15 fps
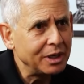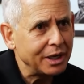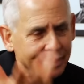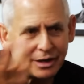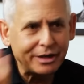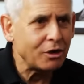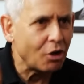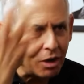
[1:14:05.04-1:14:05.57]
And
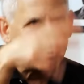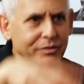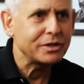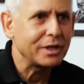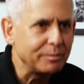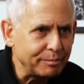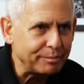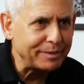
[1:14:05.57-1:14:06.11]
then all of a
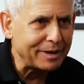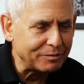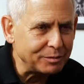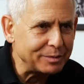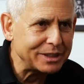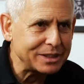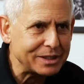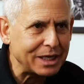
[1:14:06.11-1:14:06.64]
sudden,
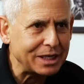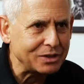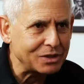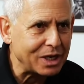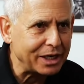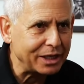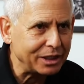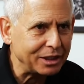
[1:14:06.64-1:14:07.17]
everybody's
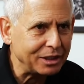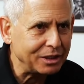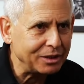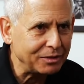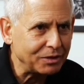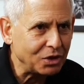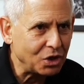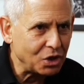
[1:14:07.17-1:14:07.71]
anxiety
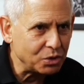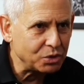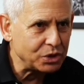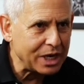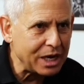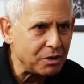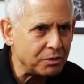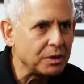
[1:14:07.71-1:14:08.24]
goes
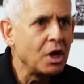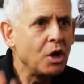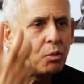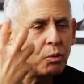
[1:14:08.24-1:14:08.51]
down.